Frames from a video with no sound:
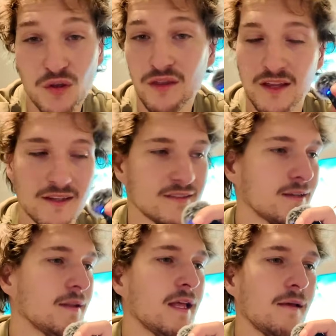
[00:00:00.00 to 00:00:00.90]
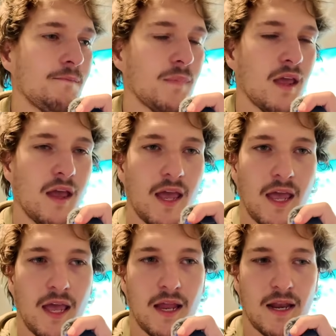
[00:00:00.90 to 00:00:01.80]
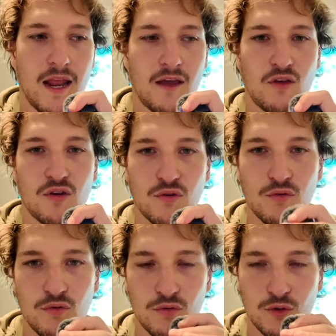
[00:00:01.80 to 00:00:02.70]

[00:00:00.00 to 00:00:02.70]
theaters. Now, you do